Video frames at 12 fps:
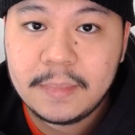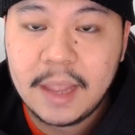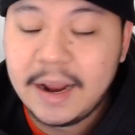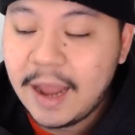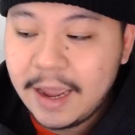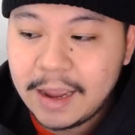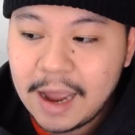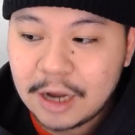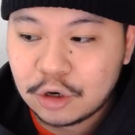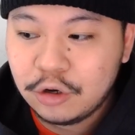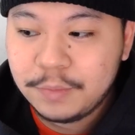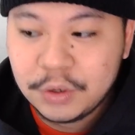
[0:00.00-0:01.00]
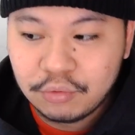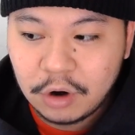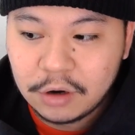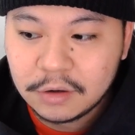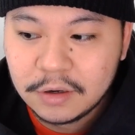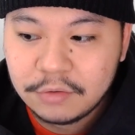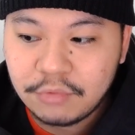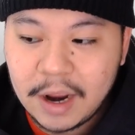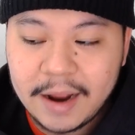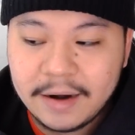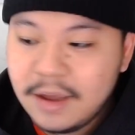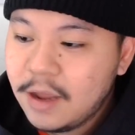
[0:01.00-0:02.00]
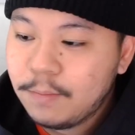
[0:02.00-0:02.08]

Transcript: And hey, I could be wrong, right?